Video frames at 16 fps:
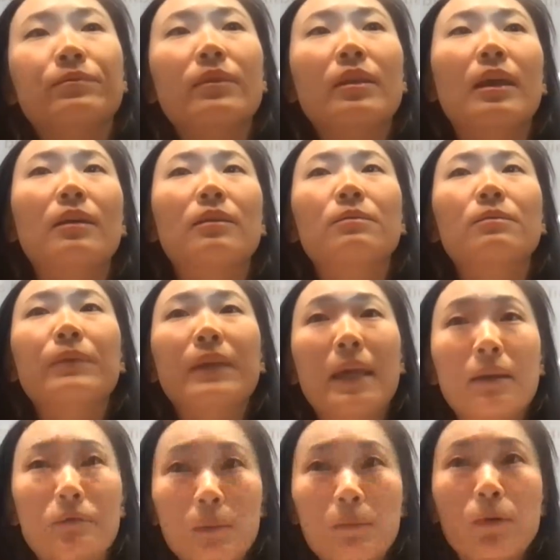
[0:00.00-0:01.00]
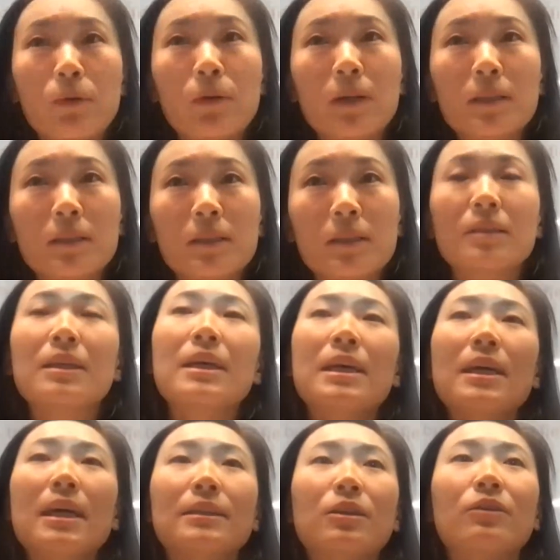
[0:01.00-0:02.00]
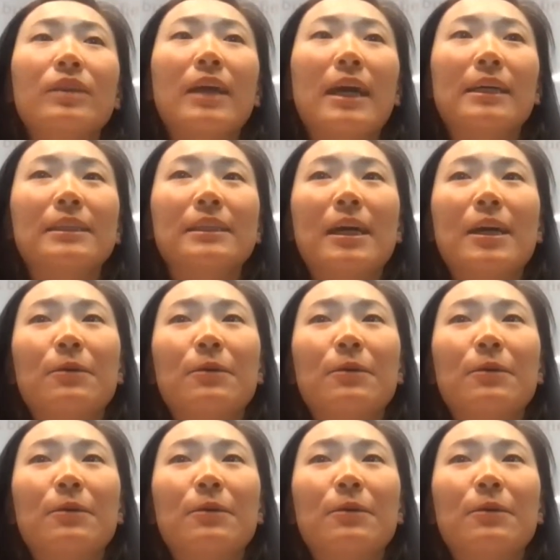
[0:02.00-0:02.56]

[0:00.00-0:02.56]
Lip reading: like BI reports, so that